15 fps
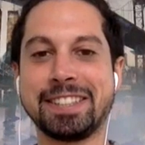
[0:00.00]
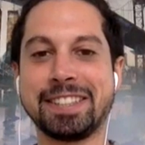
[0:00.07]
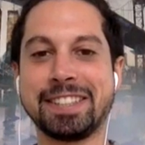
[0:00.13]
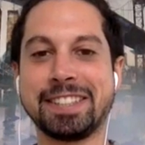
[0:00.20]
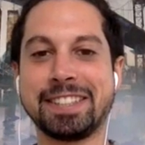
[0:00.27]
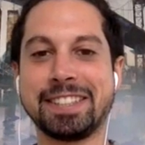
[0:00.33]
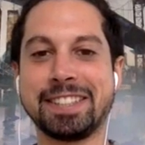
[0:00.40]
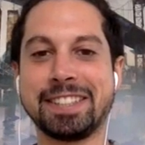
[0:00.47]

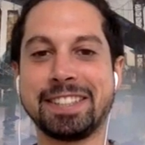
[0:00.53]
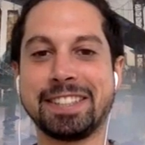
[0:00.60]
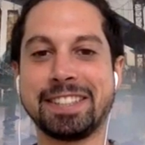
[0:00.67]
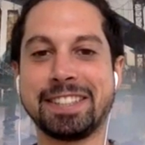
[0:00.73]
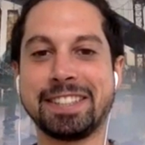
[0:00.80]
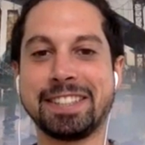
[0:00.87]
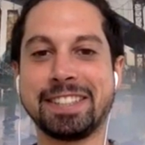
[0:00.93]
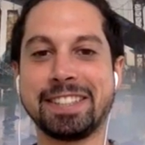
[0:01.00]

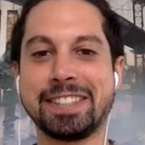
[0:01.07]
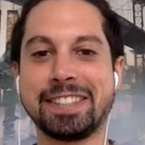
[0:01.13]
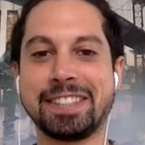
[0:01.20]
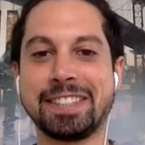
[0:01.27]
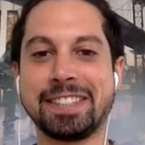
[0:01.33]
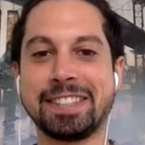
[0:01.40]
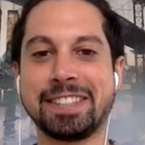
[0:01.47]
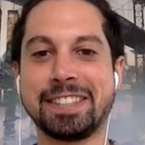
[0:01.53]

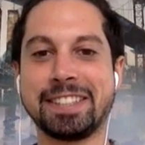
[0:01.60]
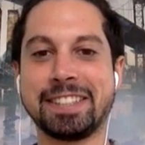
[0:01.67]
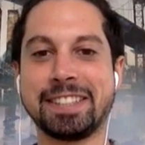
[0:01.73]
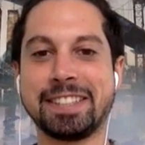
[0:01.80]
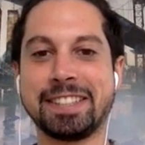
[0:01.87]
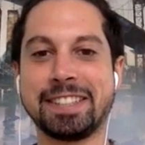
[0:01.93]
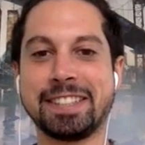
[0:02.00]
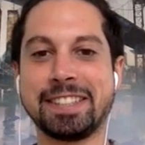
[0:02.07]

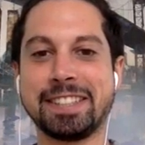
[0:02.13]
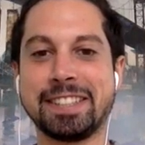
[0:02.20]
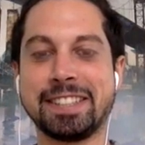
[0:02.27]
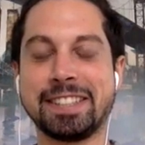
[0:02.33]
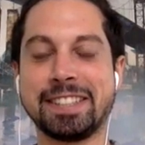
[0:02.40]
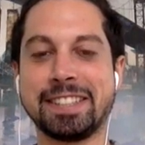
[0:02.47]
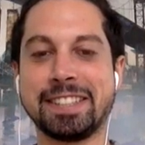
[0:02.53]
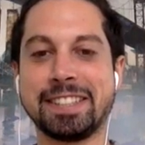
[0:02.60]

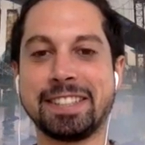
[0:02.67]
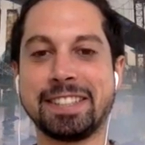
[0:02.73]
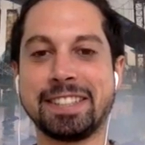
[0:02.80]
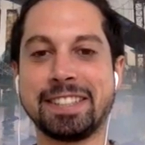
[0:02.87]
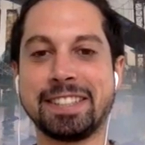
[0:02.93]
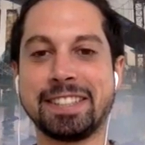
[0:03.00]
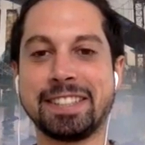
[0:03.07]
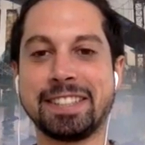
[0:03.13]

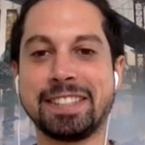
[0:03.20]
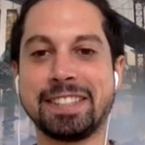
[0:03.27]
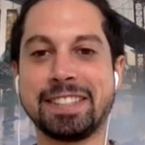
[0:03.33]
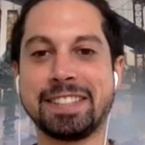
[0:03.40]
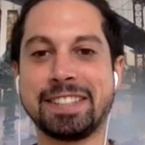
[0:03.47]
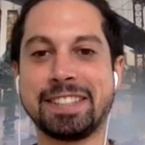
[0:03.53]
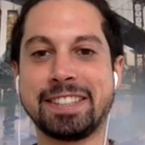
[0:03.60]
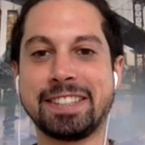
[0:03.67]

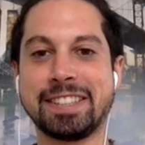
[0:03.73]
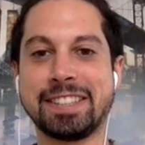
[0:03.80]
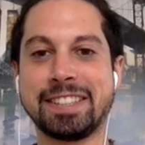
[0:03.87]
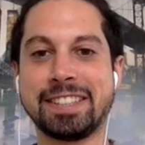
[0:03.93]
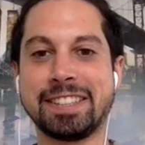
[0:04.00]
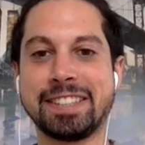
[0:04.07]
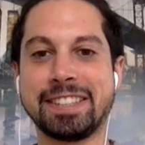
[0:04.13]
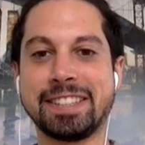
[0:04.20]

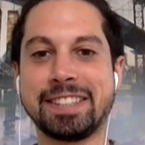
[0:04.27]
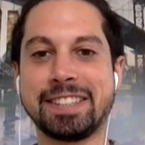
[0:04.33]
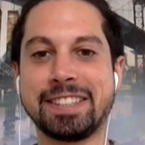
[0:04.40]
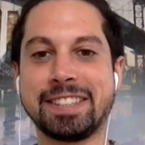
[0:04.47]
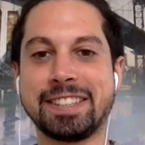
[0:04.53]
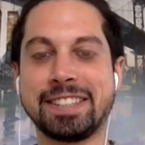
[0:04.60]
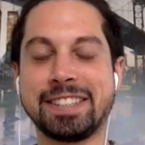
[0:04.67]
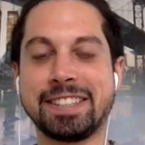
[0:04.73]

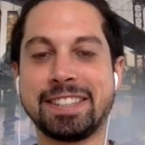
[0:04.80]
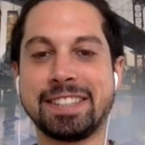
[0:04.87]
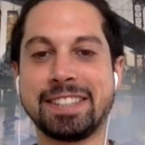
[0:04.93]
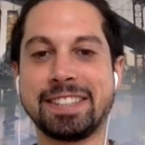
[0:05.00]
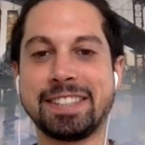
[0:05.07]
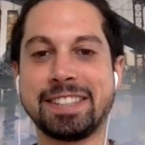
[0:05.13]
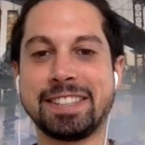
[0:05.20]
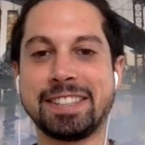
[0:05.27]

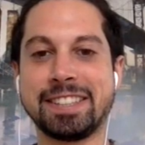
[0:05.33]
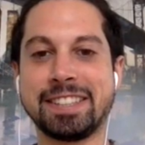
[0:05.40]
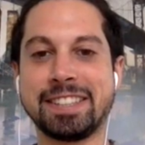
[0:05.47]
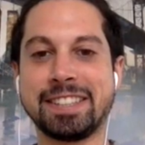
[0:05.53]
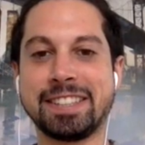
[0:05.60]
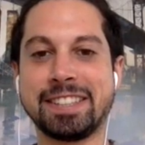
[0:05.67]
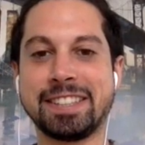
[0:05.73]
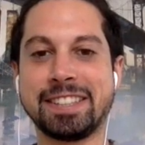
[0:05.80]

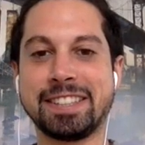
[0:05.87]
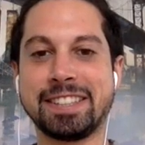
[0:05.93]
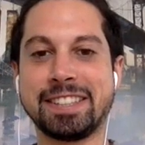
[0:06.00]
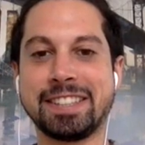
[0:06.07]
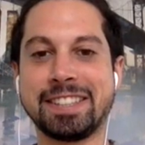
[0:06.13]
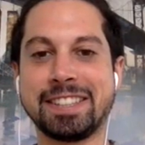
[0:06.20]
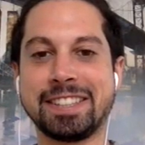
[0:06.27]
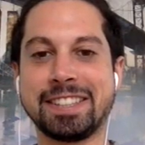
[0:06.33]

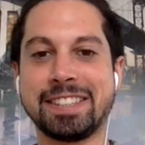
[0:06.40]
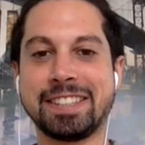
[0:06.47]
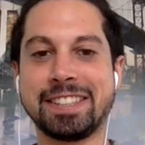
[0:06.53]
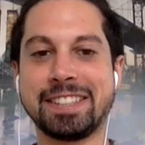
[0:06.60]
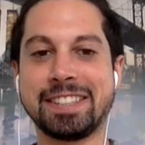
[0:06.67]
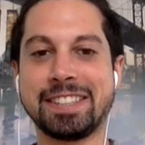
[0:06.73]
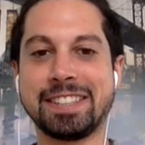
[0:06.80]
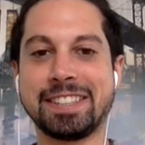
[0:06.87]

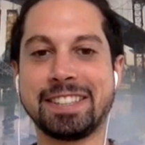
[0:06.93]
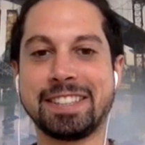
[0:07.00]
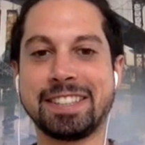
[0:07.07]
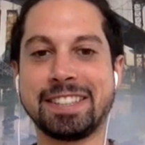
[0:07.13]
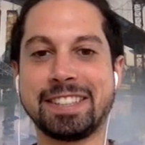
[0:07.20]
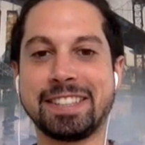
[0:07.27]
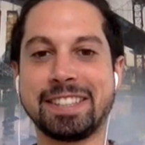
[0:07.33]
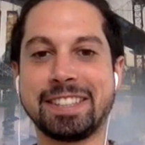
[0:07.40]

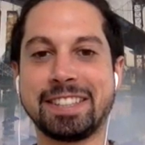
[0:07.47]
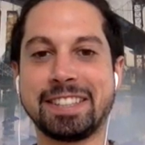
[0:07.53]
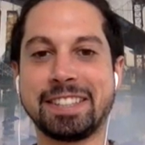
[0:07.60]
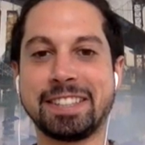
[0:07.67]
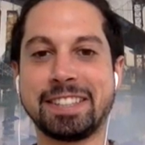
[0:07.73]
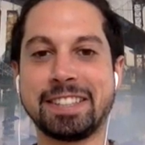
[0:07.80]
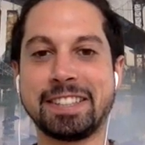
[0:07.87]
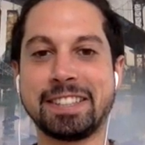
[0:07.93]
(not speaking)